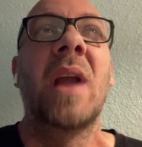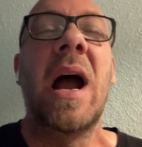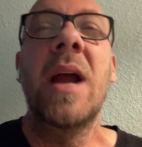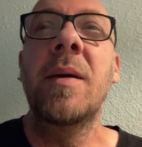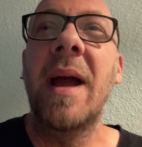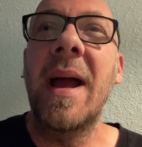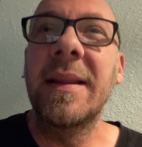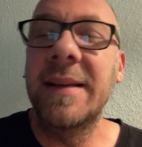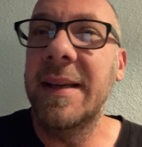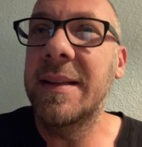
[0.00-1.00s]
I,
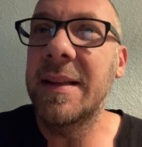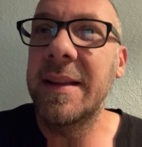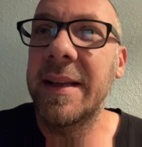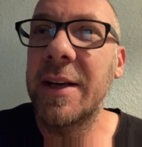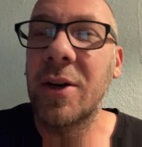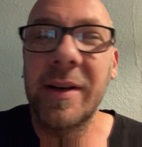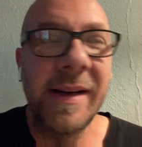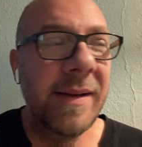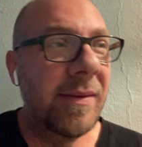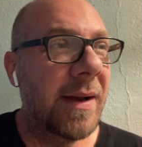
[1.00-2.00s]
at the end of the year,
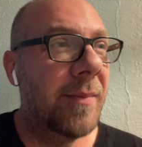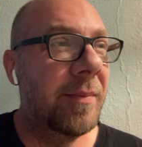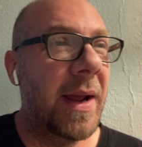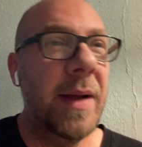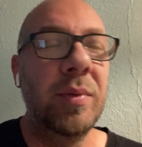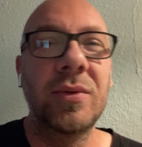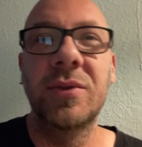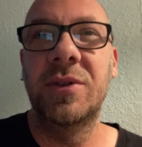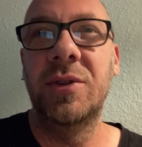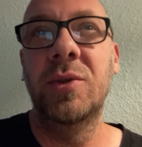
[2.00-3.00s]
am
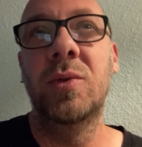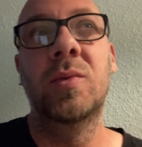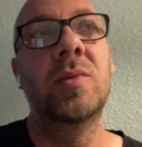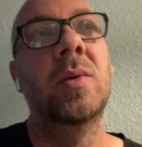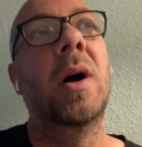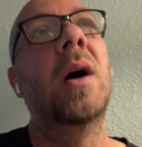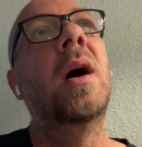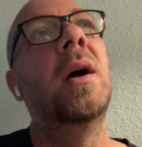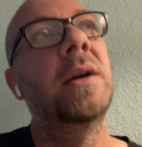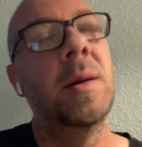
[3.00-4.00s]
able to
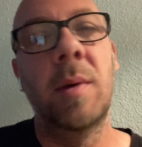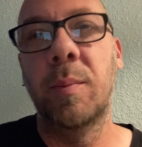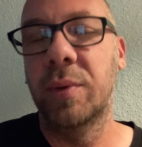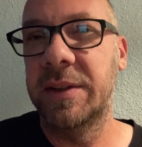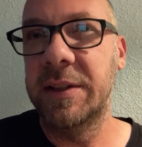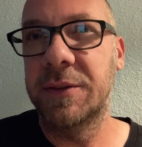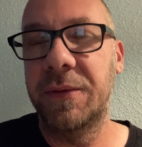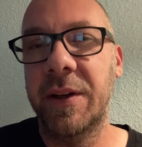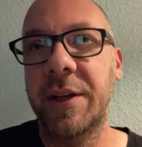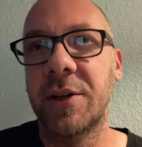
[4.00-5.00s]
come up with these
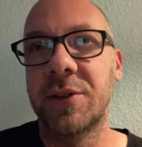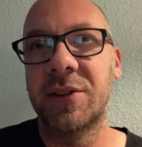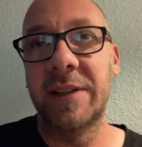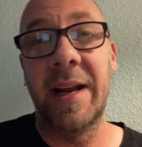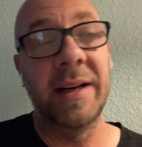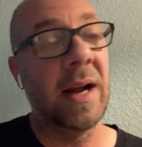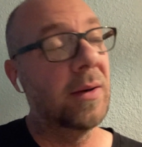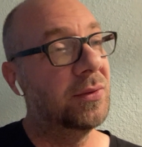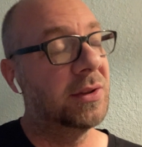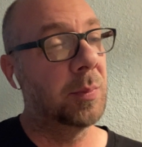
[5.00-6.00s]
figures, and
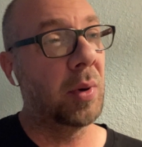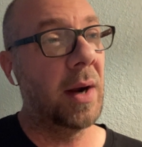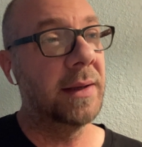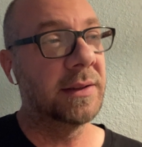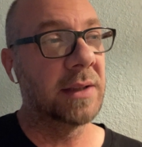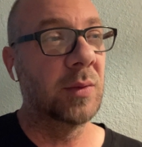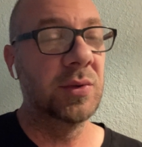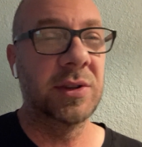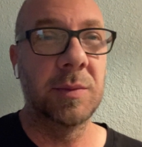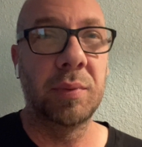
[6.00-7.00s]
I was surprised. I
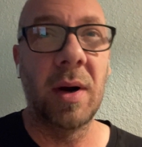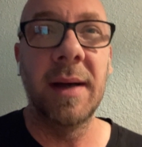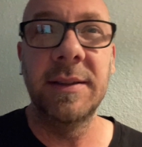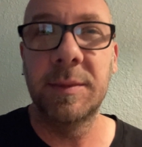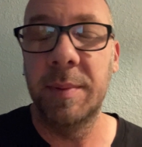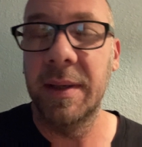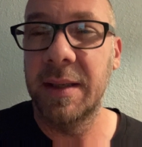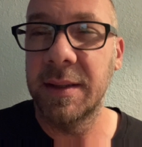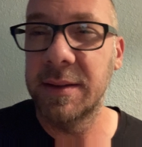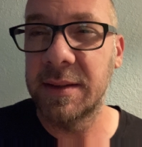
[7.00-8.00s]
was surprised
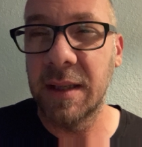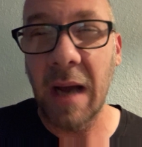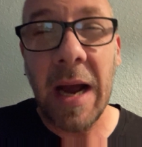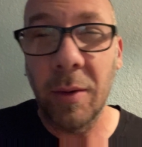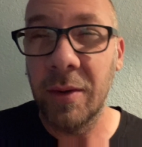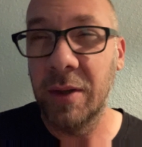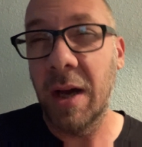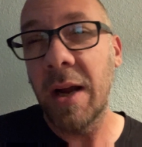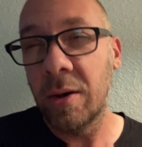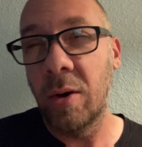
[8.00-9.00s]
because I
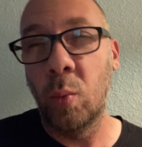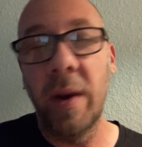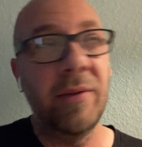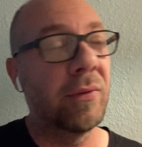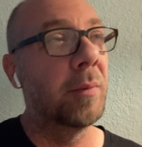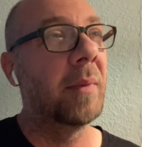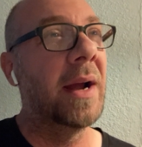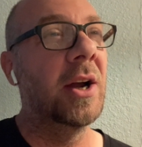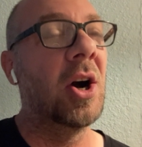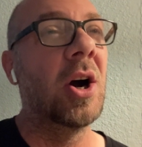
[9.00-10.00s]
got away from
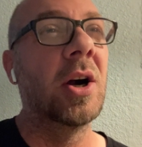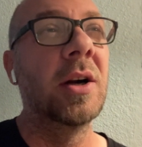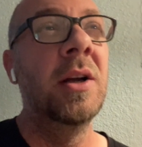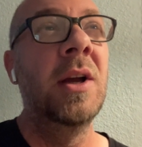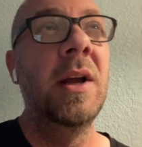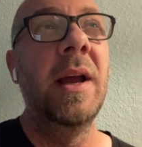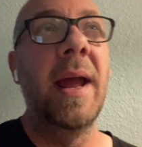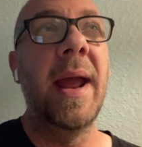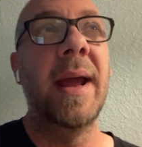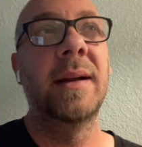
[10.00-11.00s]
my car
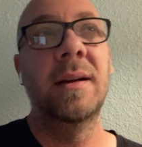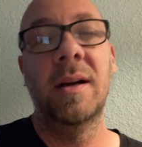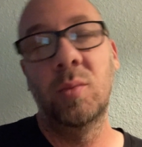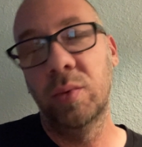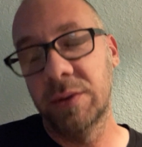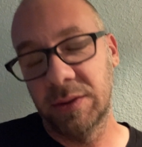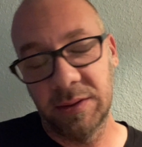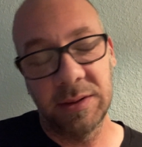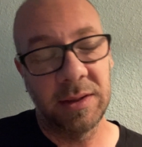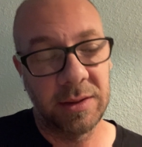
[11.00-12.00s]
and
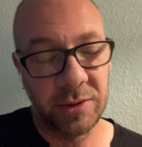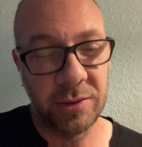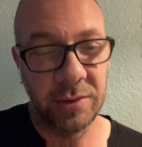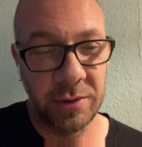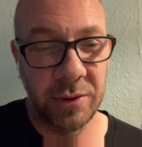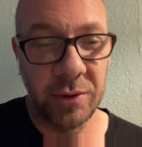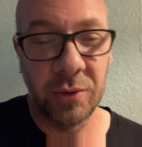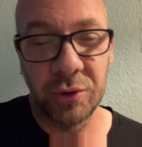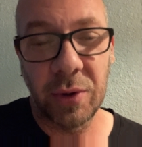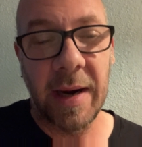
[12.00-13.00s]
was,
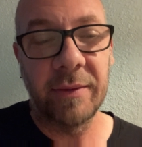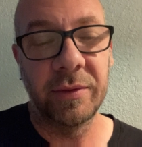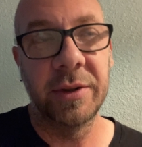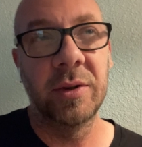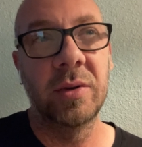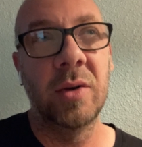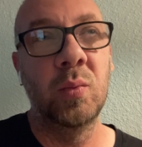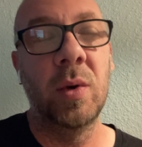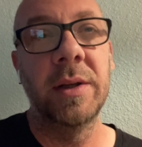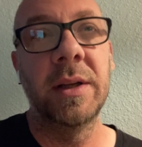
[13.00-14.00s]
traveling
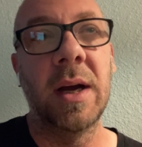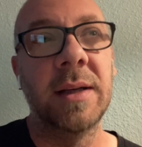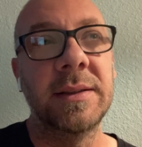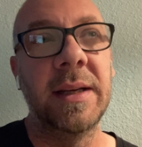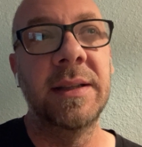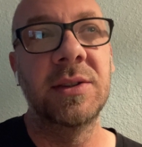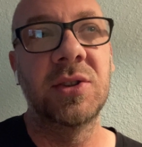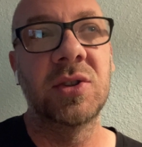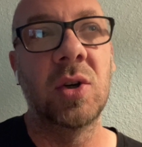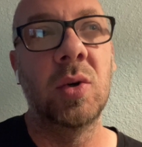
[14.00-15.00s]
and whatnot. And
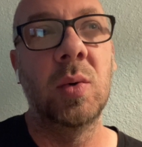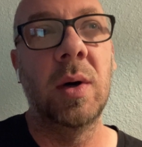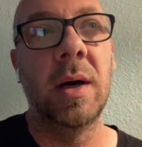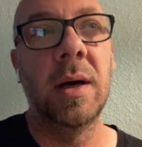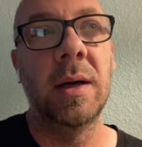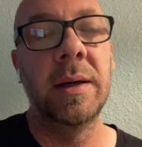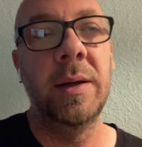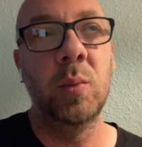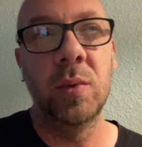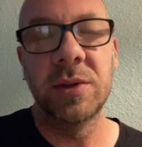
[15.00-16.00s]
so
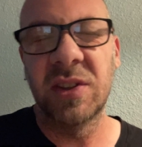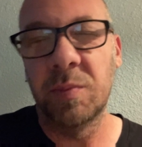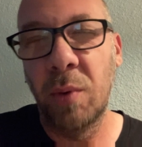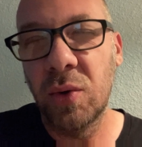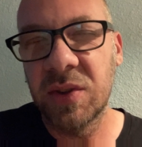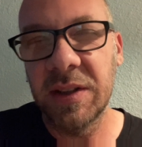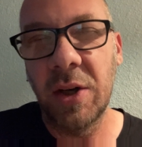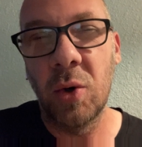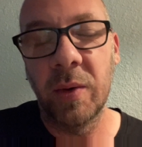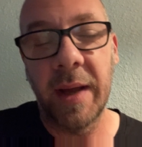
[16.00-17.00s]
it was
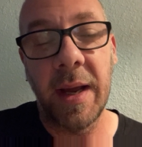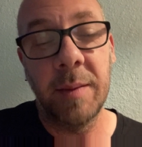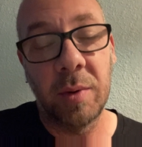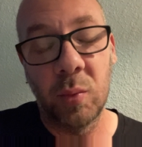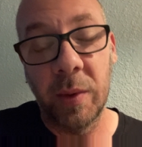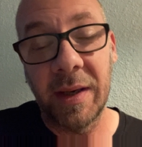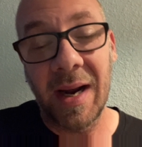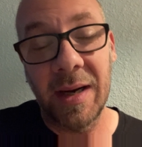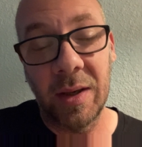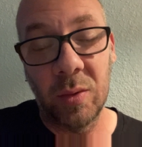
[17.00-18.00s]
mostly okay. But when I